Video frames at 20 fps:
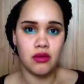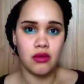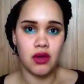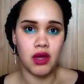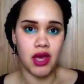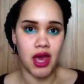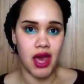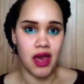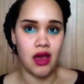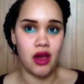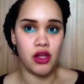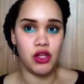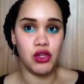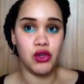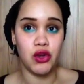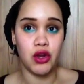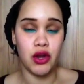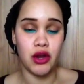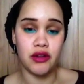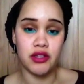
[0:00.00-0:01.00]
okay, are you
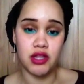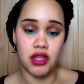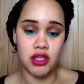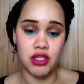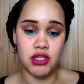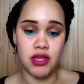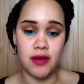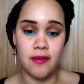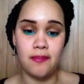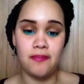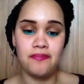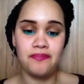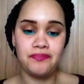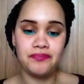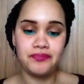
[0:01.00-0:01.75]
going to go to the gym?